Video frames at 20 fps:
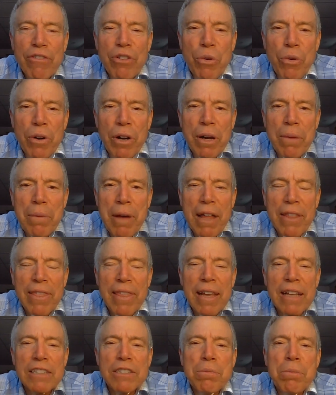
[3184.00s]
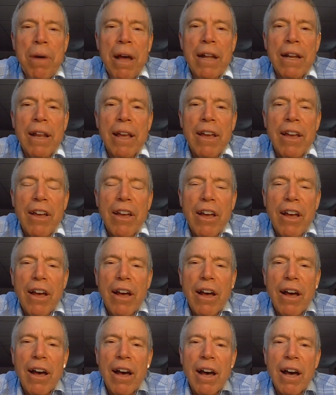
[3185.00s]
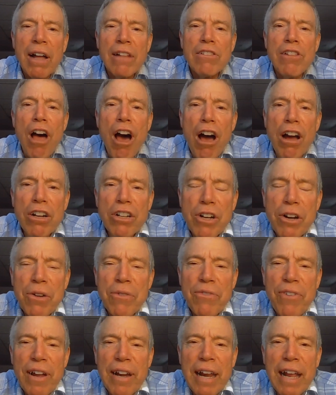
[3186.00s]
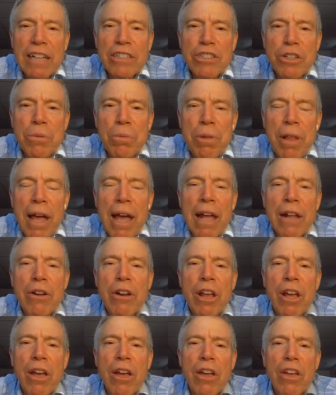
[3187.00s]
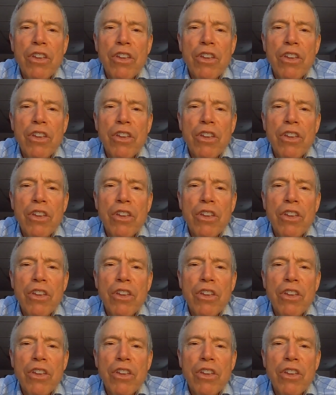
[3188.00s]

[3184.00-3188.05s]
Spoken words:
worry about things. But a long-term financial plan,